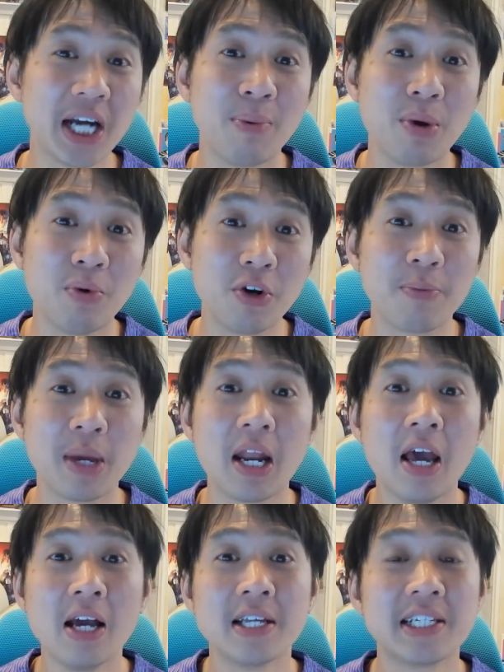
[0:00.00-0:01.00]
and we would have been
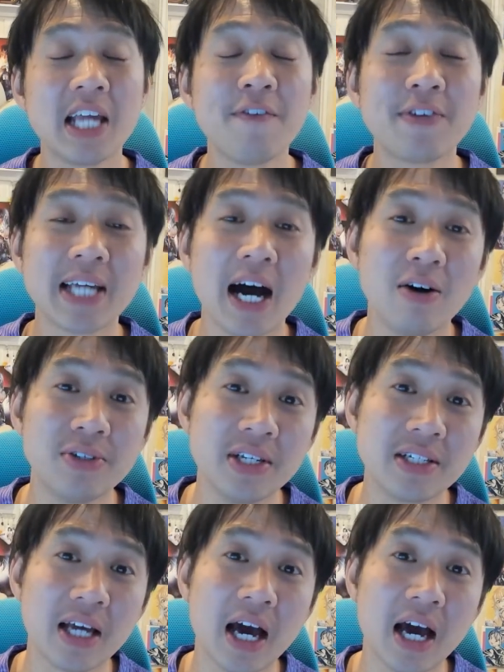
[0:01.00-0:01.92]
safe as houses,